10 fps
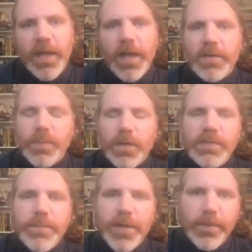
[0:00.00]
as well as
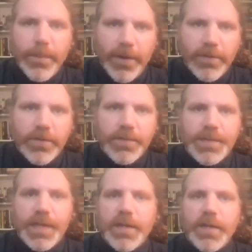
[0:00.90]
some other partners
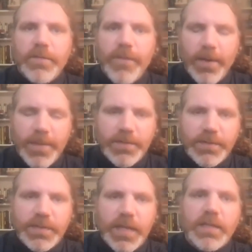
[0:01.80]
in environmental
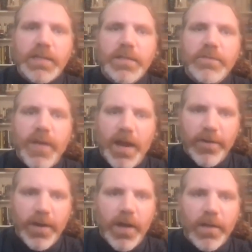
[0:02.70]
studies and fire
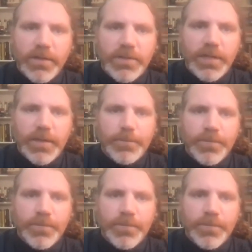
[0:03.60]
ecology.